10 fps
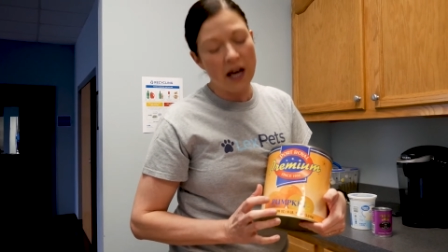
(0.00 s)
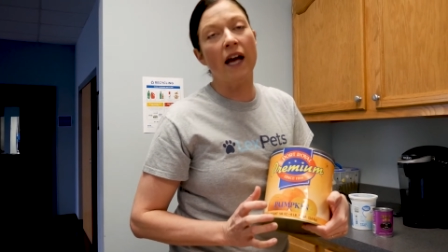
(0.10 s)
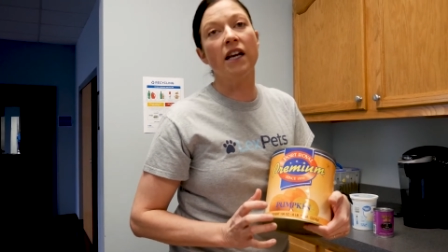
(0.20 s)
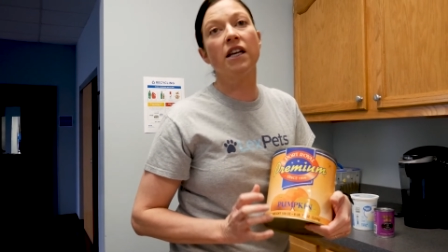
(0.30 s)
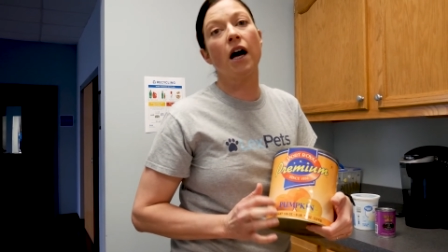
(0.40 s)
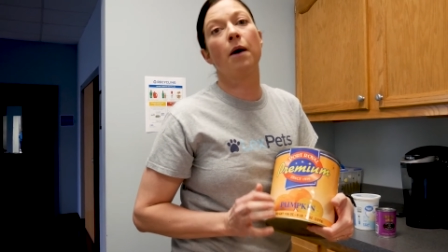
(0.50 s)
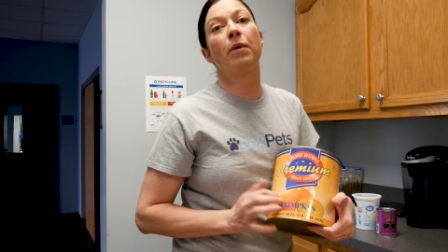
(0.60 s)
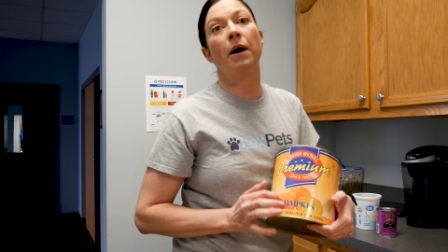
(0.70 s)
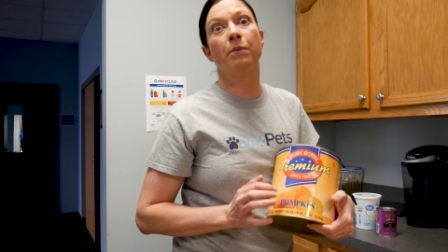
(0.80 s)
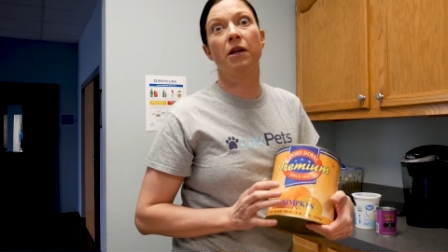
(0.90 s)
and not
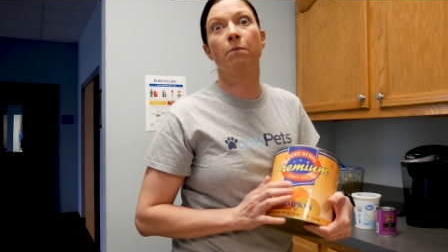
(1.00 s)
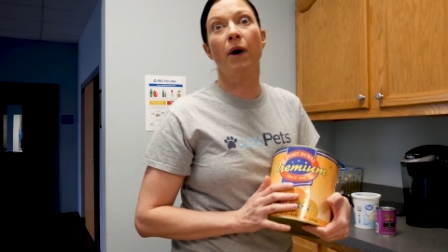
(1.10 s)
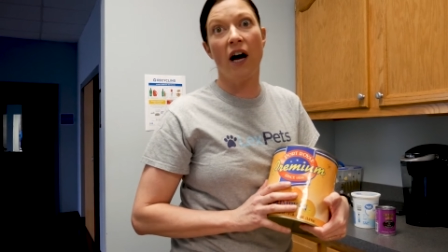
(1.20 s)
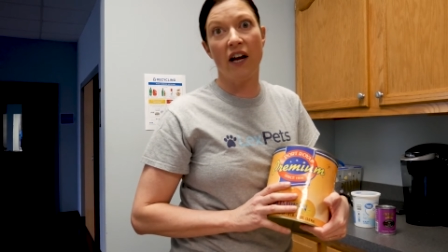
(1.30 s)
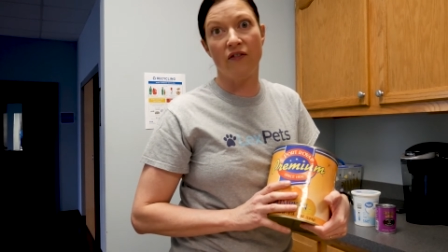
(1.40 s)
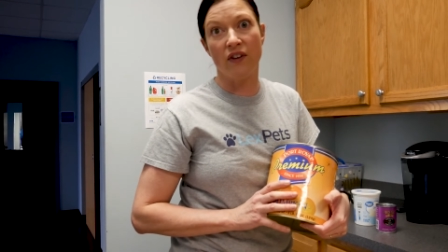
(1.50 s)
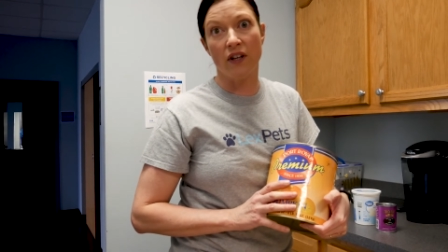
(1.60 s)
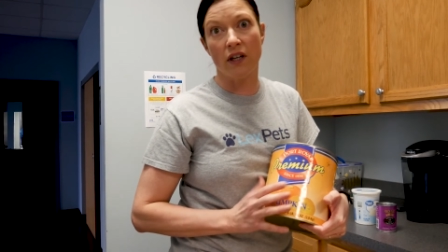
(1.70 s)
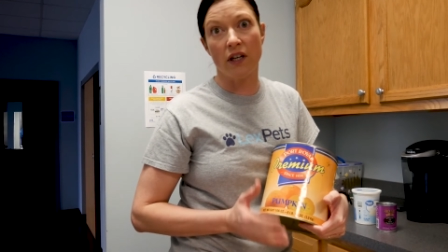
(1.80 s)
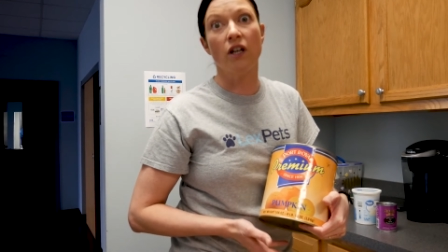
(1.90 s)
pumpkin pie
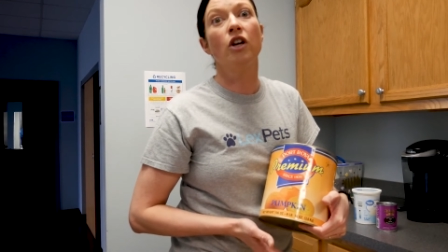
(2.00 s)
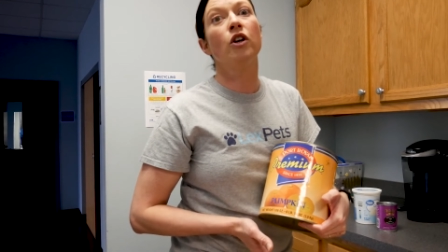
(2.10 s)
filling.